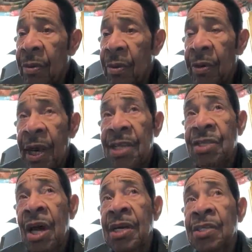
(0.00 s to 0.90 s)
when I
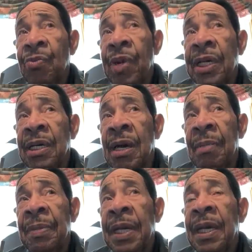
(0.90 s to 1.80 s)
started the record
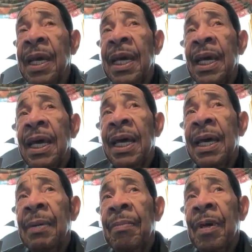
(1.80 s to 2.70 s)
company,
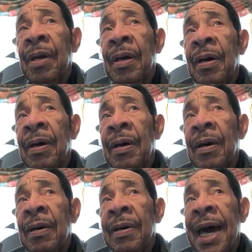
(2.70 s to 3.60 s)
and
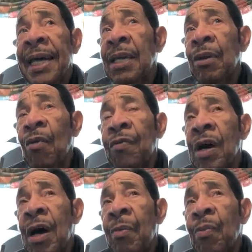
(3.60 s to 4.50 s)
Gotta Get Over the
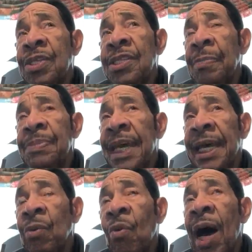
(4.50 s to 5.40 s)
Hump with
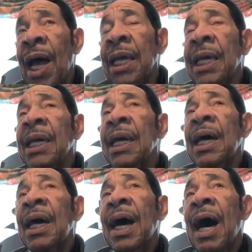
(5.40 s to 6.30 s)
Simtek and Wally.
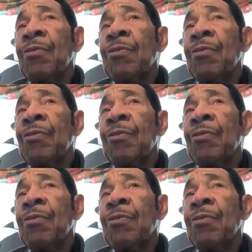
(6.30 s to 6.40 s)
I